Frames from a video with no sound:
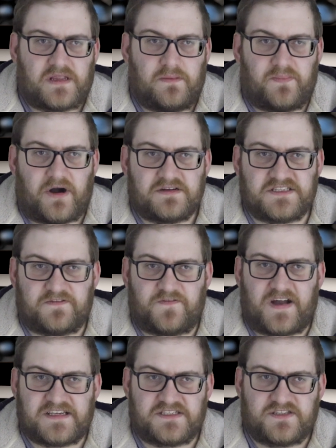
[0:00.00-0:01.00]
Bars that
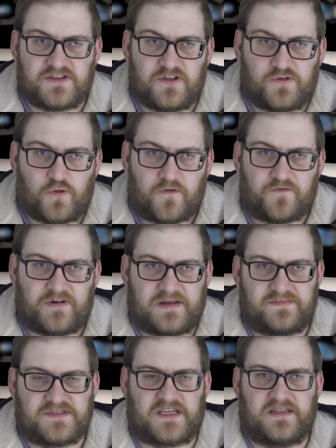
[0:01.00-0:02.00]
fasten to the door
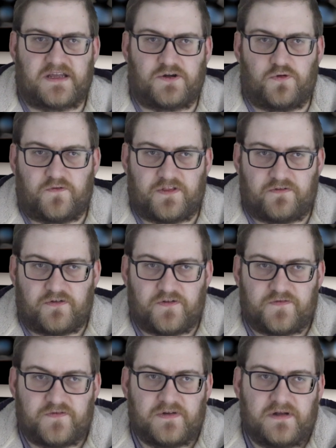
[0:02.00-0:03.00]
frames and then go over the
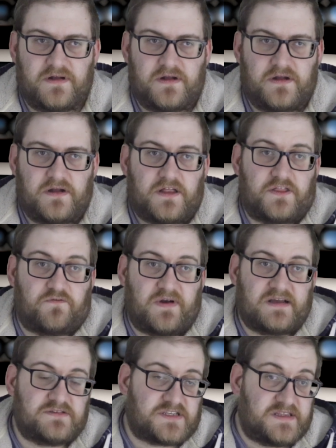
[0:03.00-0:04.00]
roof. The
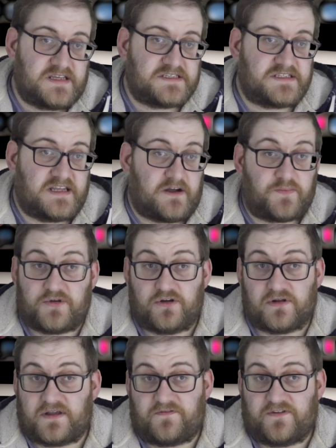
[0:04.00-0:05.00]
rails on the estate are
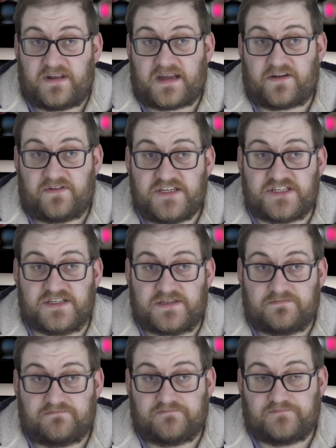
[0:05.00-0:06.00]
purely for decoration.
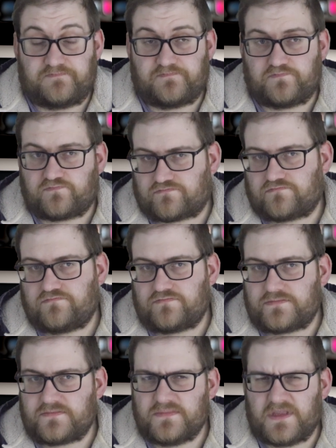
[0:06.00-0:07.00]

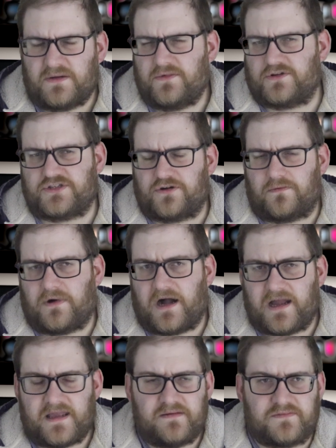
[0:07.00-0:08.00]
Not sure
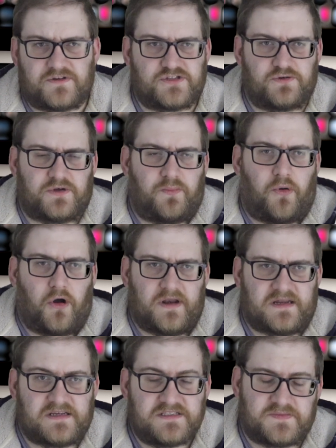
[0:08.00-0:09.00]
why, not sure what the
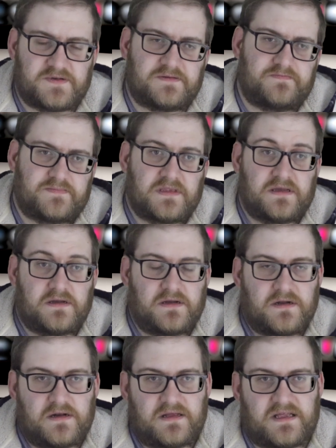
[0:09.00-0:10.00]
point is, but
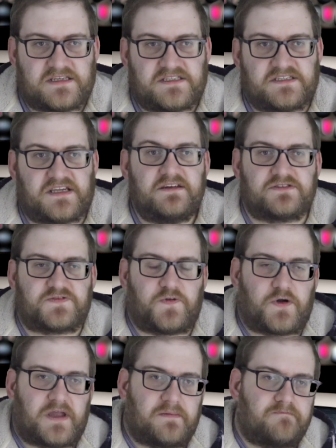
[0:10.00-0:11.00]
that's designers
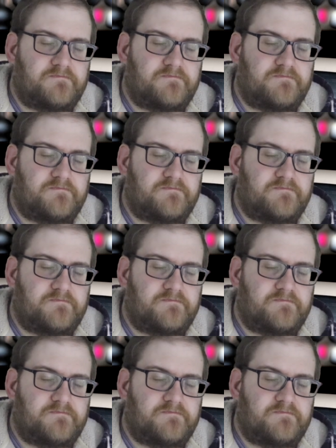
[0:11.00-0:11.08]
for you.